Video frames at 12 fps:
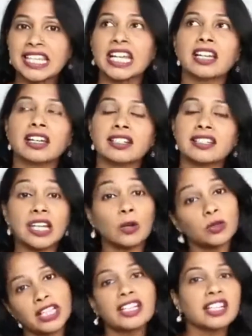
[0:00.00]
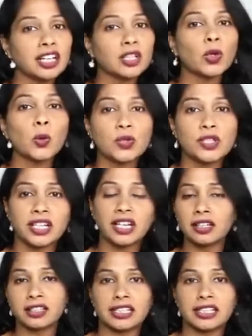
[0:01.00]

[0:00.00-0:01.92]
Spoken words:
in South Indian cuisine,